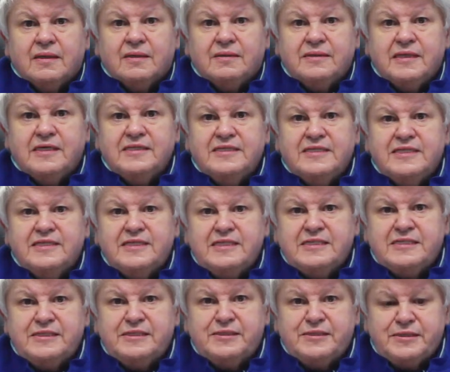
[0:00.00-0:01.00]
Dear
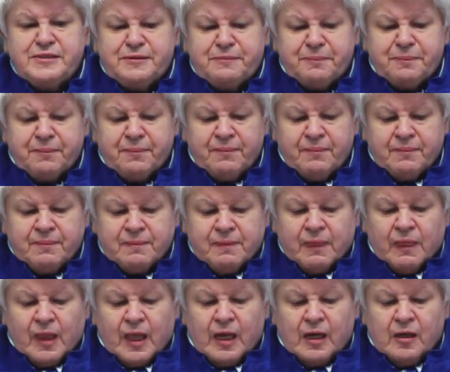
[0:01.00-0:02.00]
citizens,
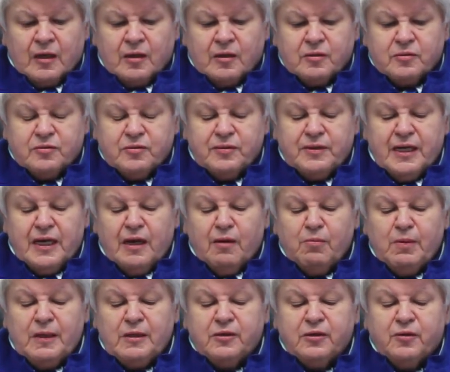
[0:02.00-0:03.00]
today I
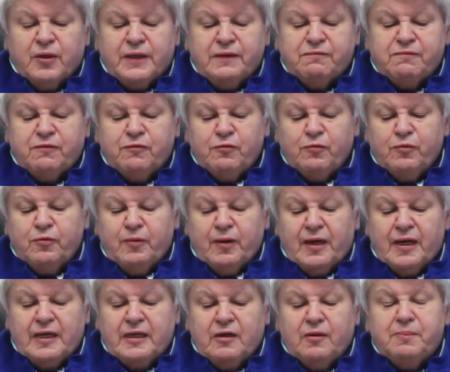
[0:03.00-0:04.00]
will give
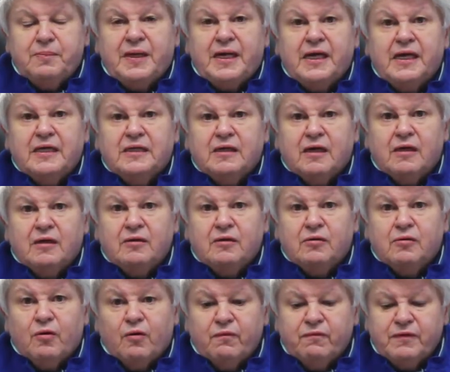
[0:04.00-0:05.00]
you an update on
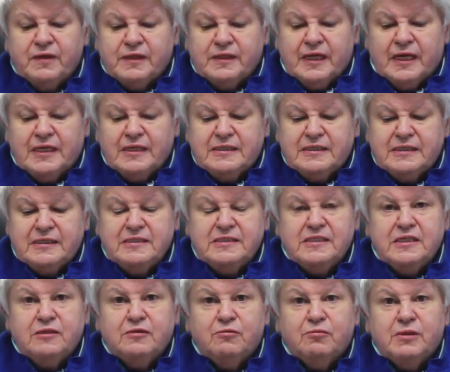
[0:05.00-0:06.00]
the COVID-19
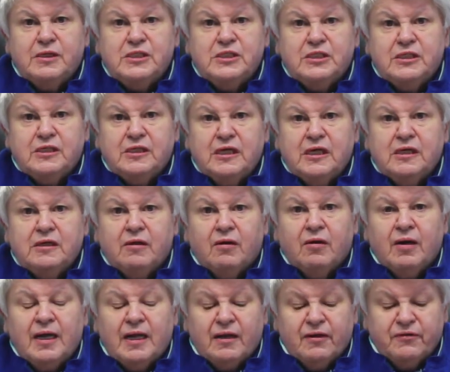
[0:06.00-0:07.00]
situation in
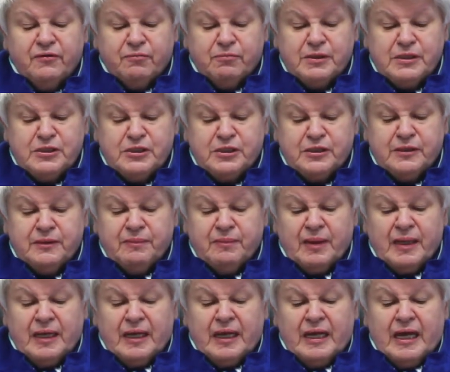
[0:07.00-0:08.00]
our health region
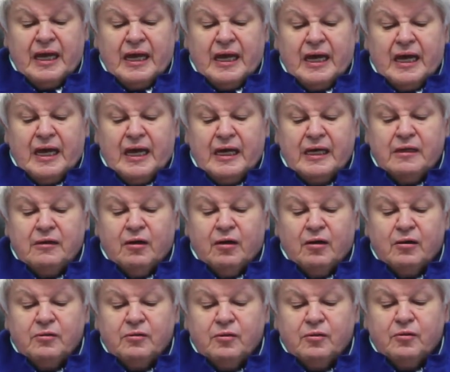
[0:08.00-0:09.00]
and
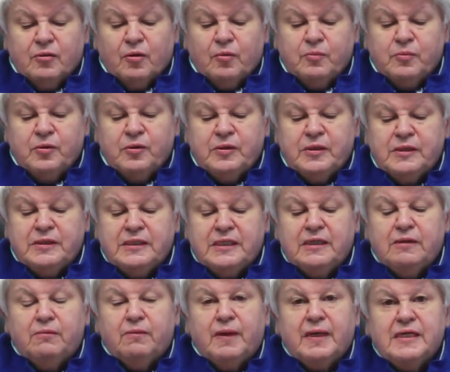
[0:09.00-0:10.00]
on the
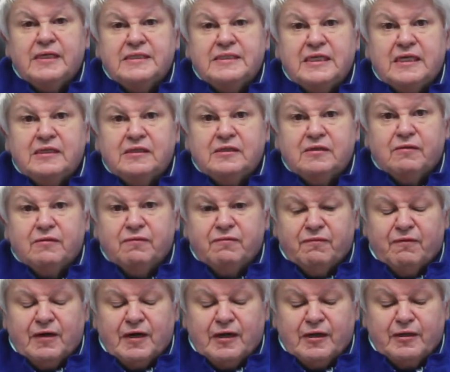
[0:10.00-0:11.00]
Community Rec Center
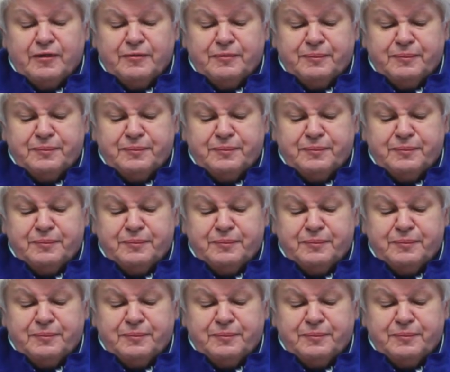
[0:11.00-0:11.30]
file.